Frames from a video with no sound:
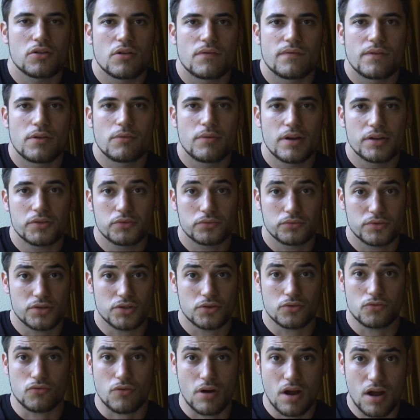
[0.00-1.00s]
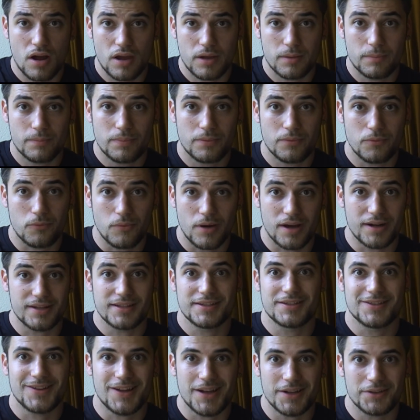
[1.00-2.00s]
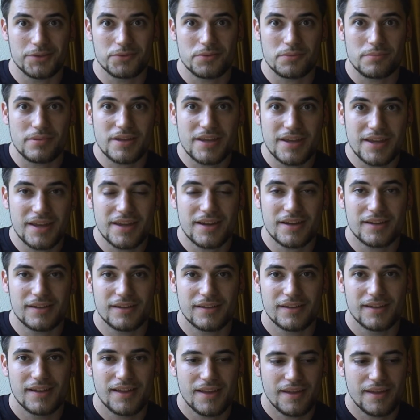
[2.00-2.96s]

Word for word: of a way to describe what it's like to be here